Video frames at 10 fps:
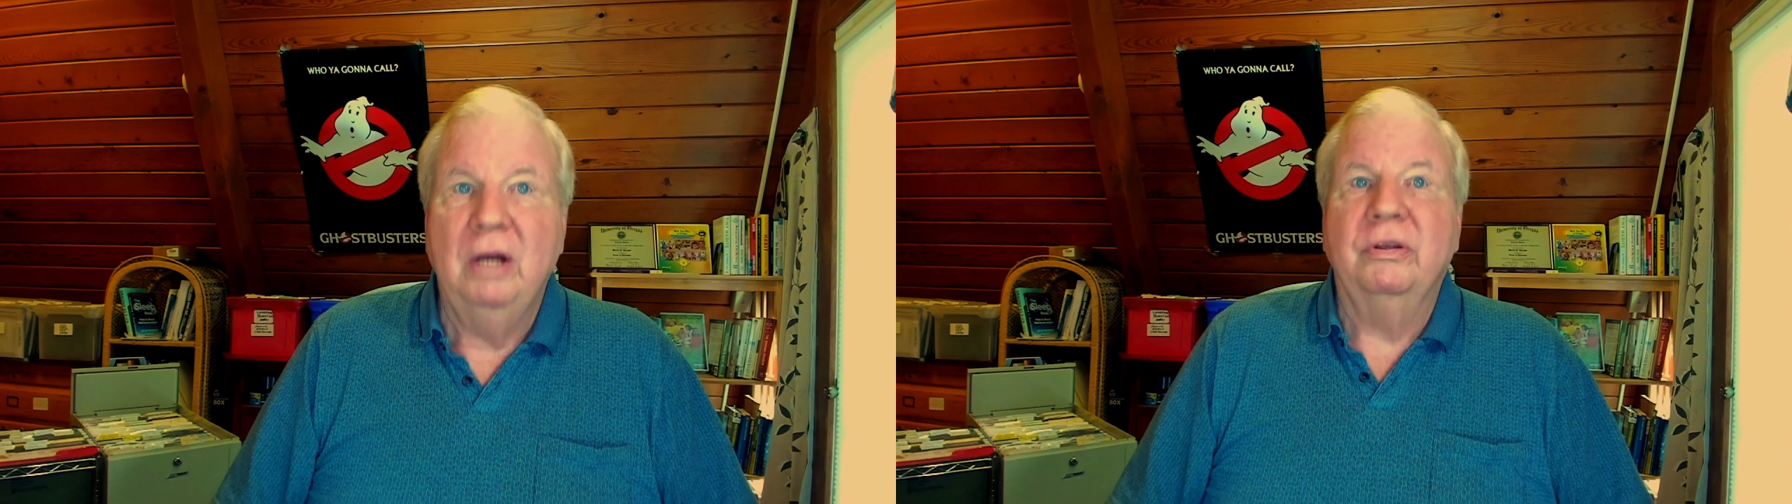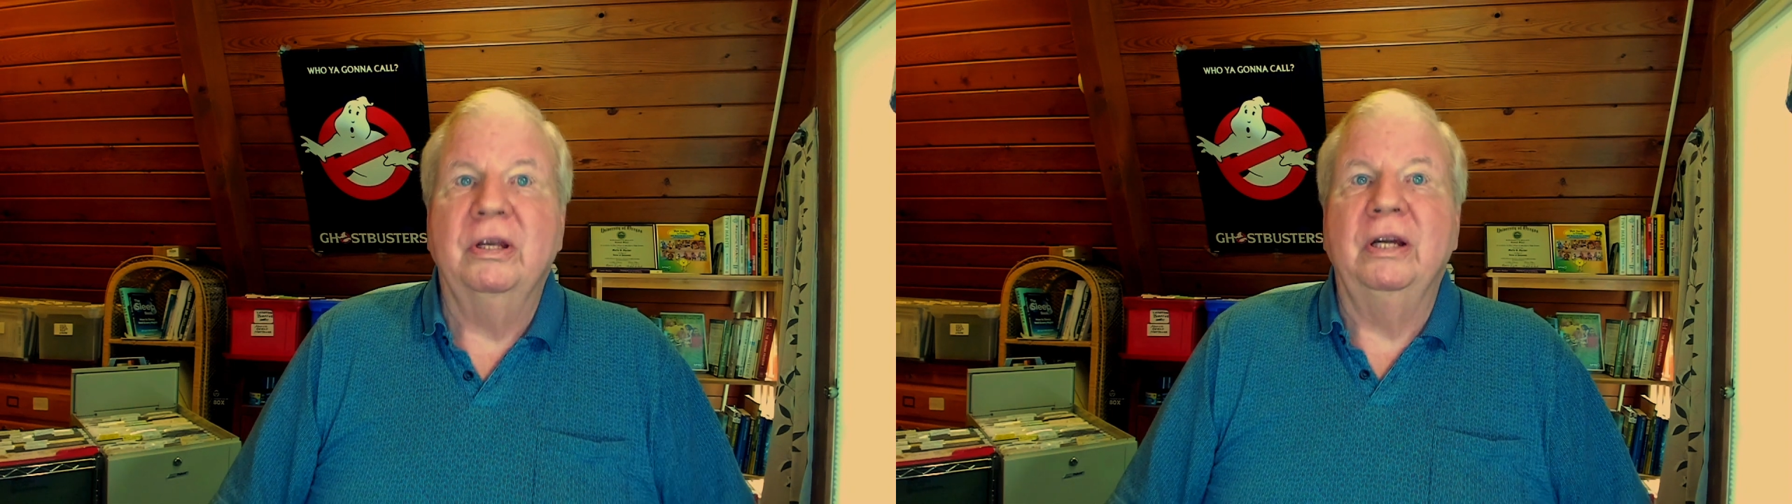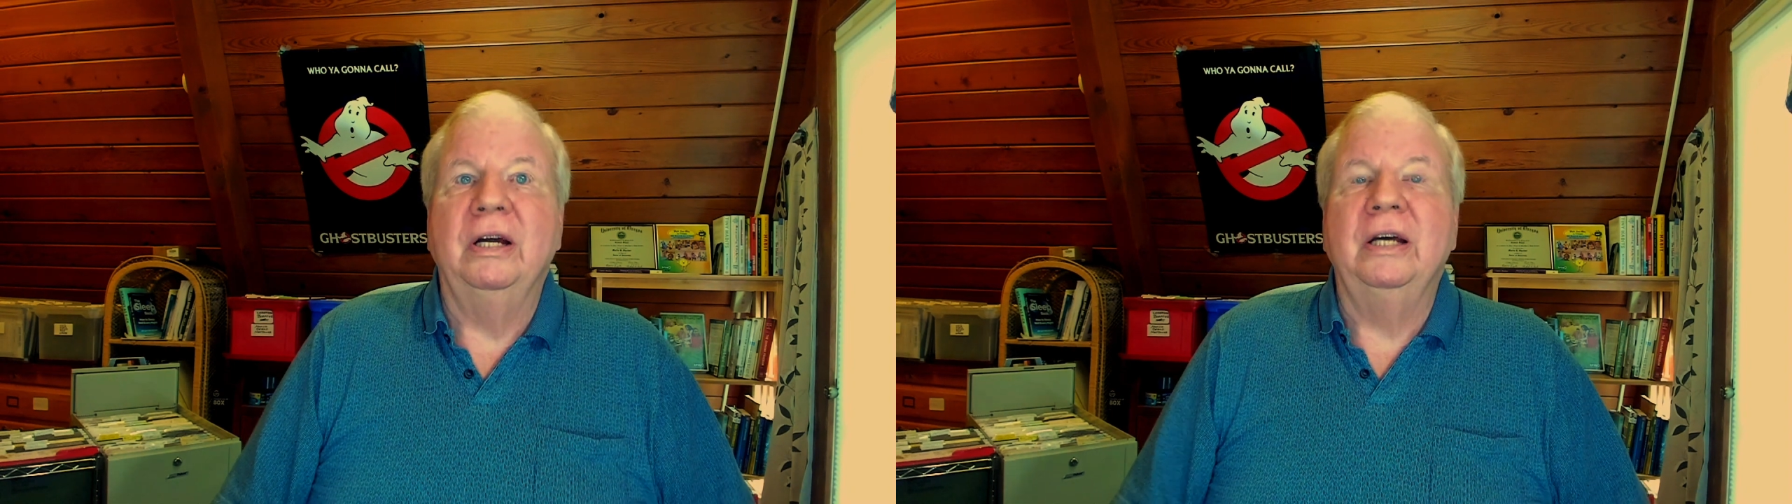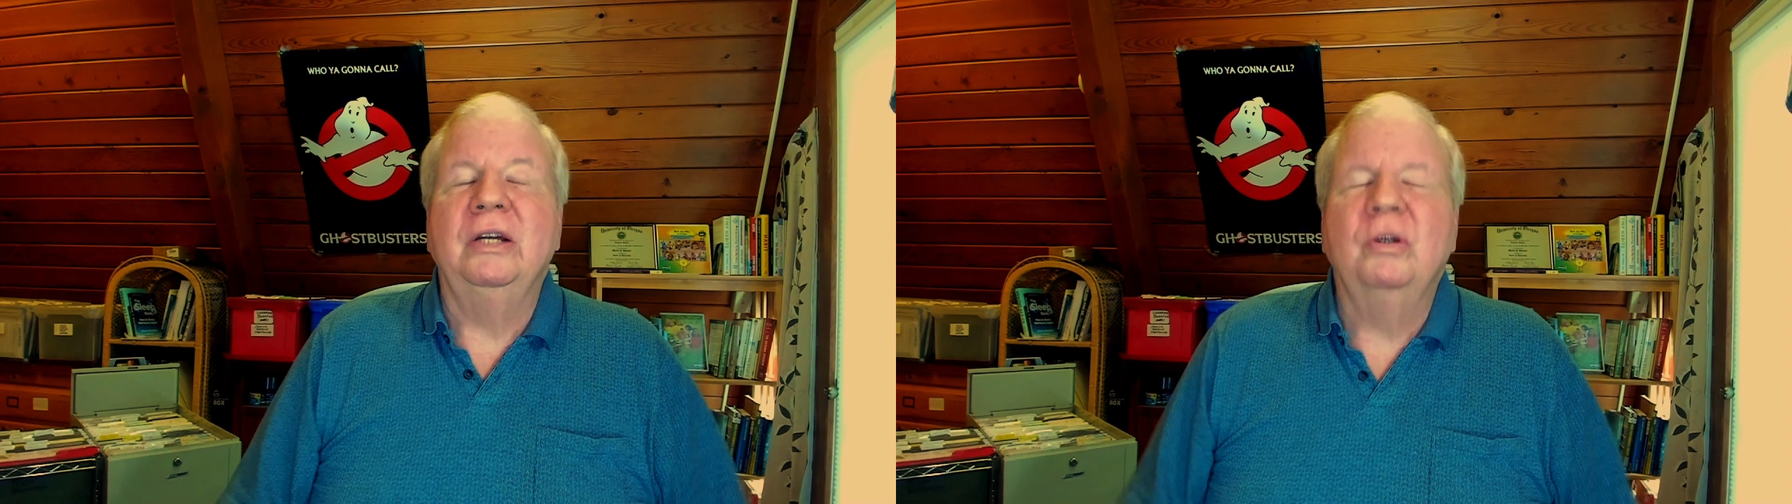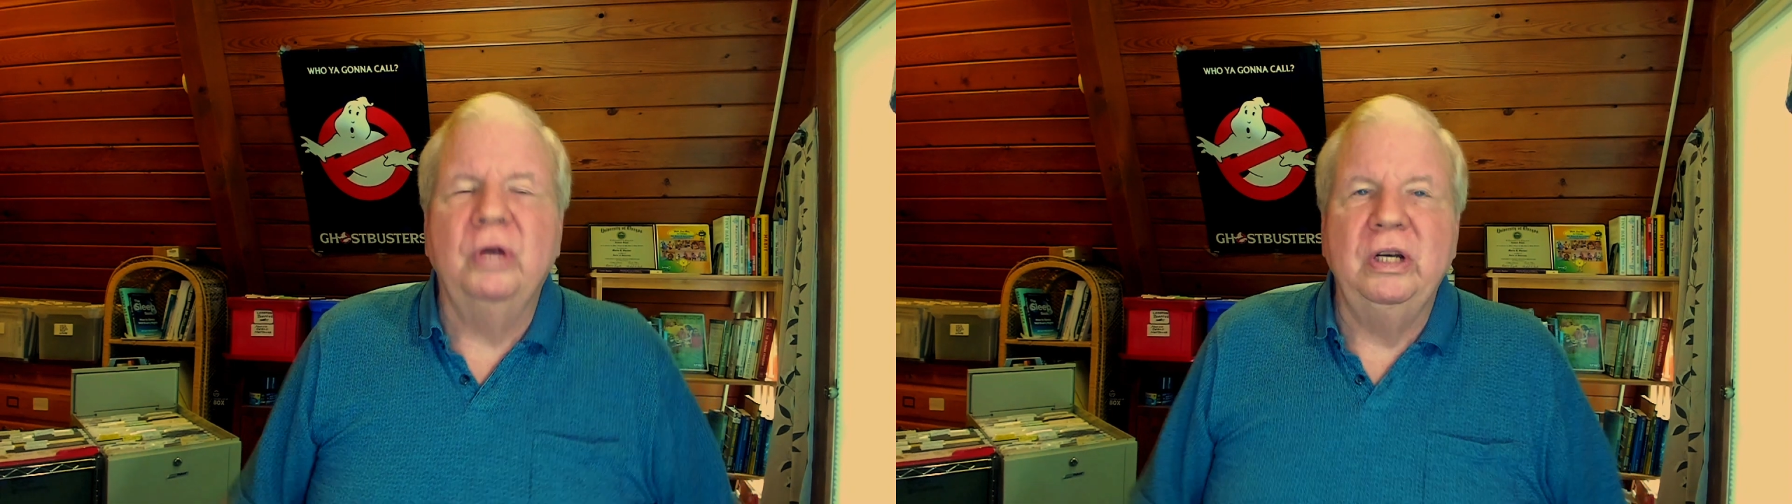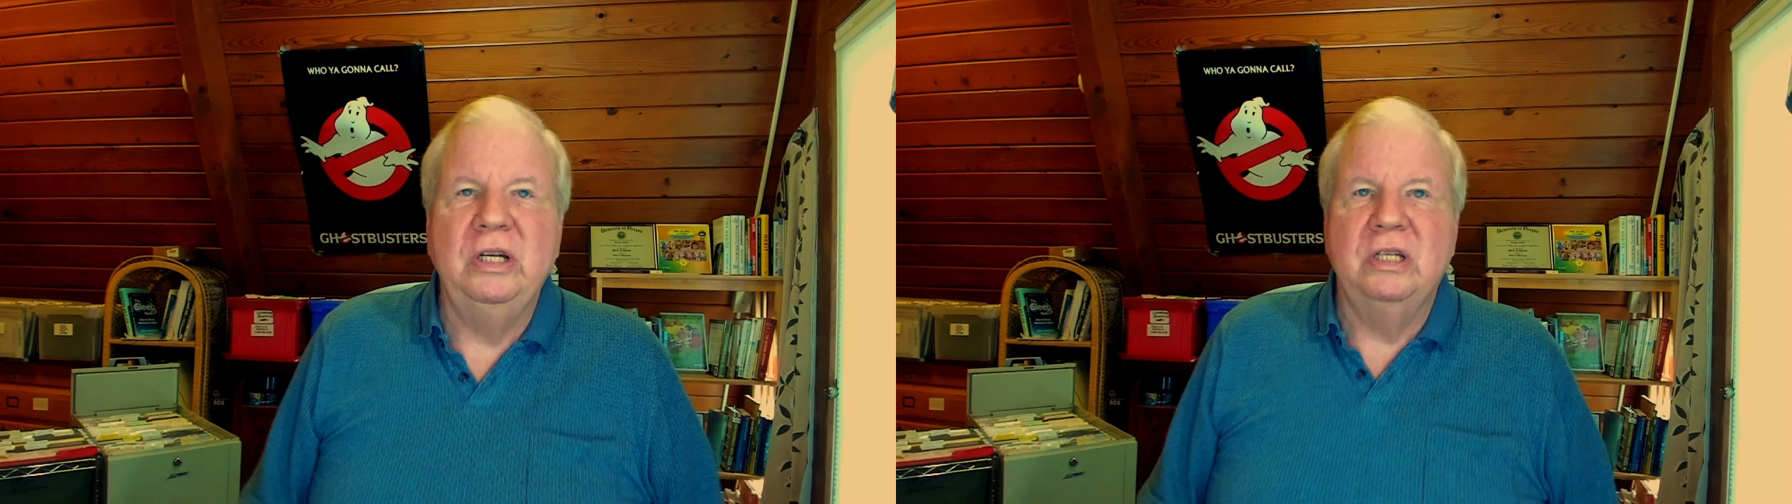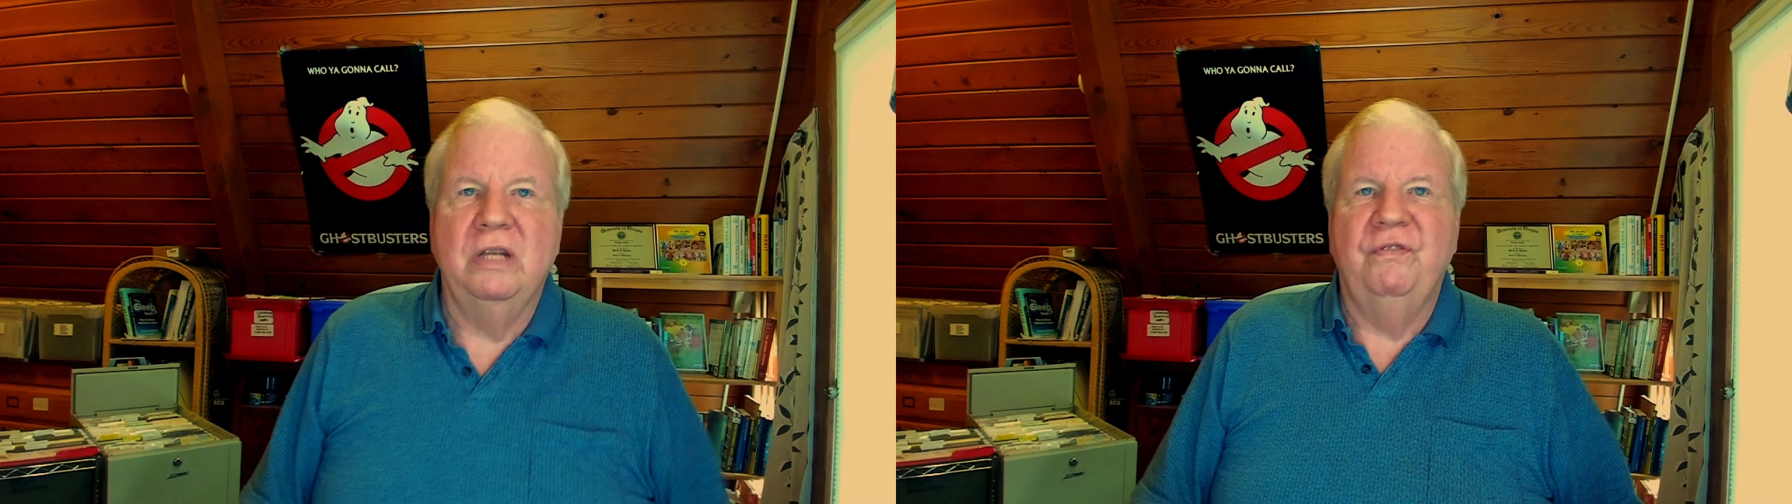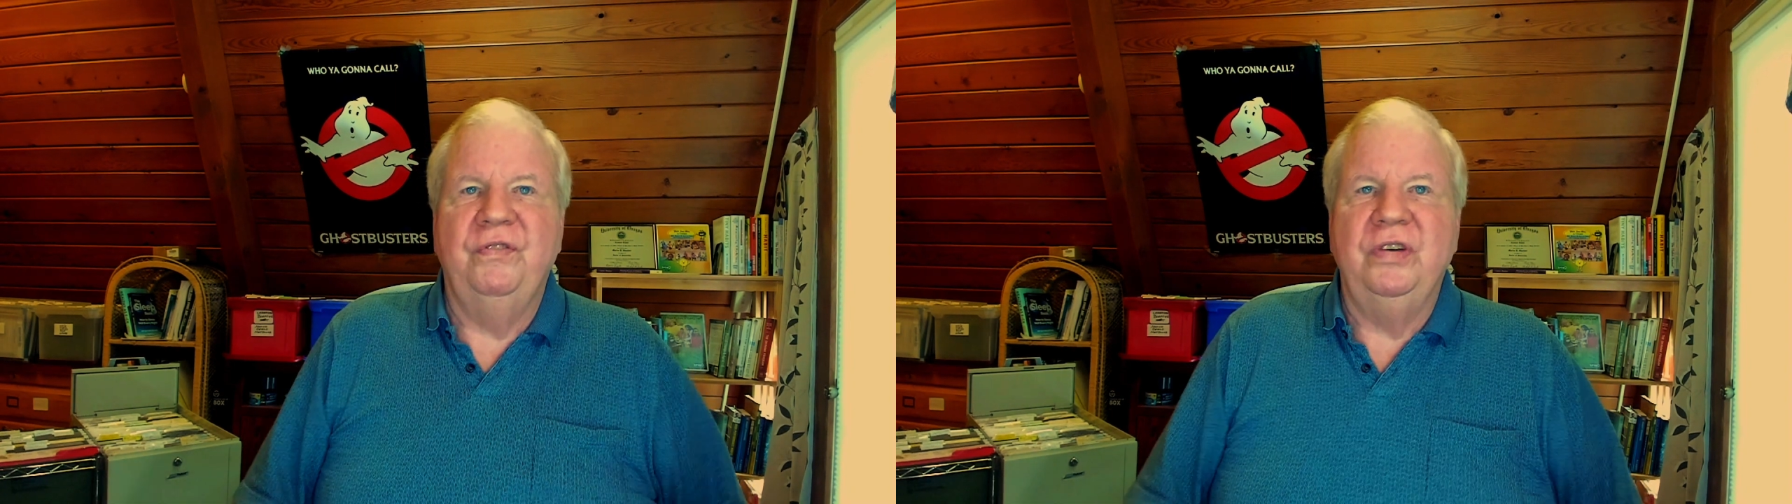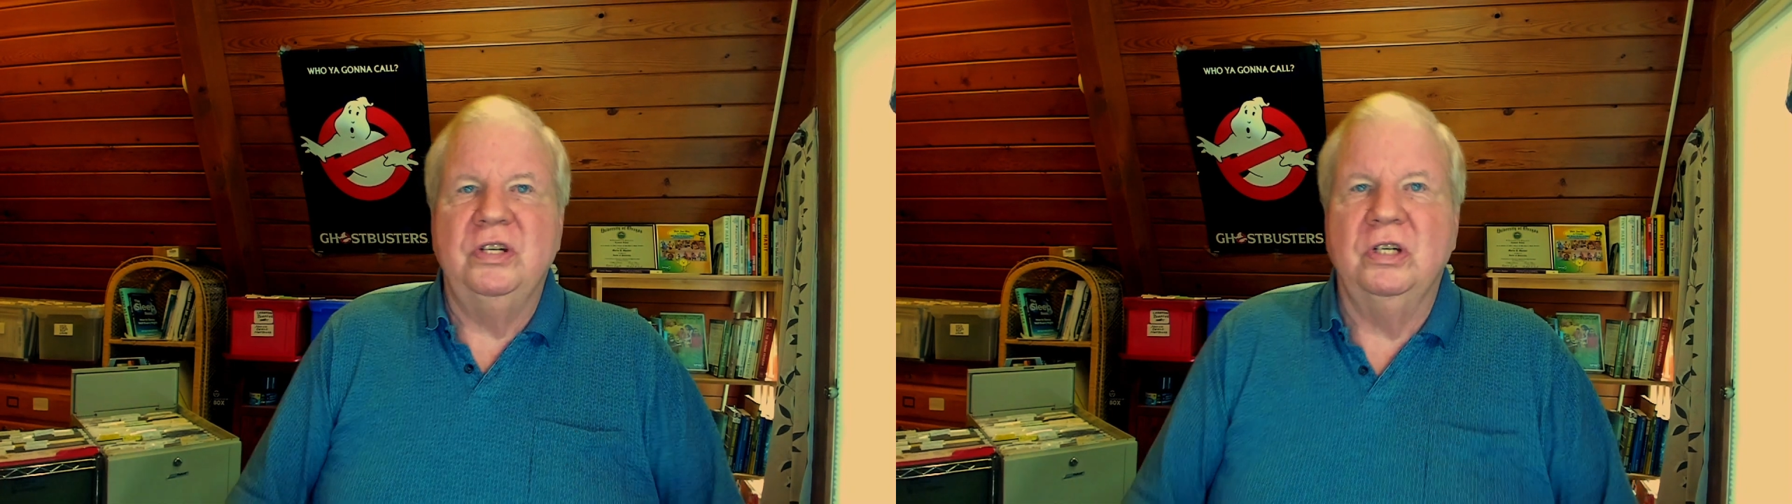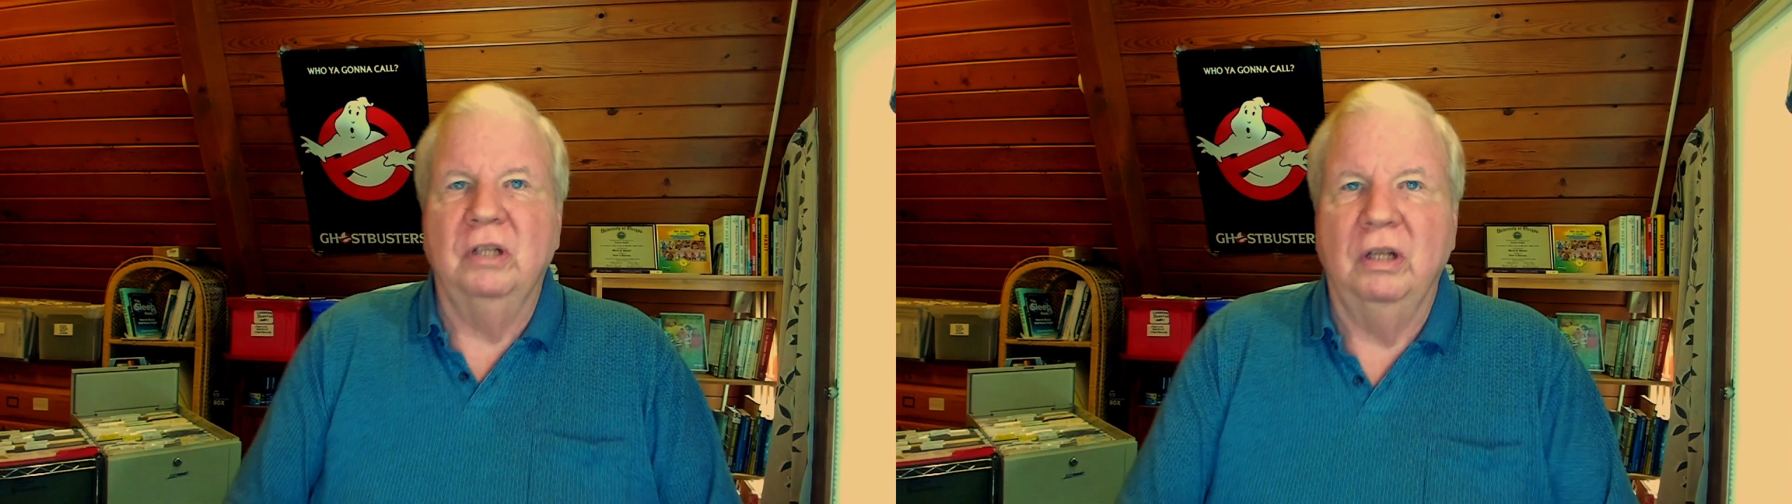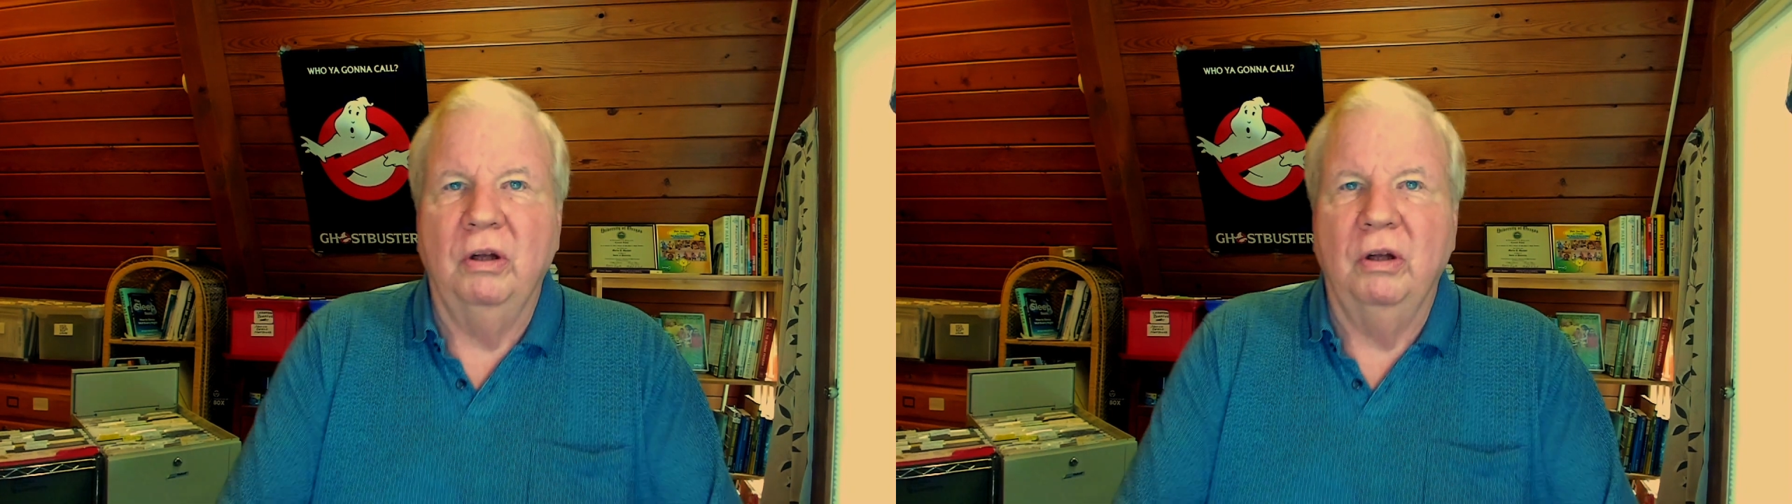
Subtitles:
Can I increase the physical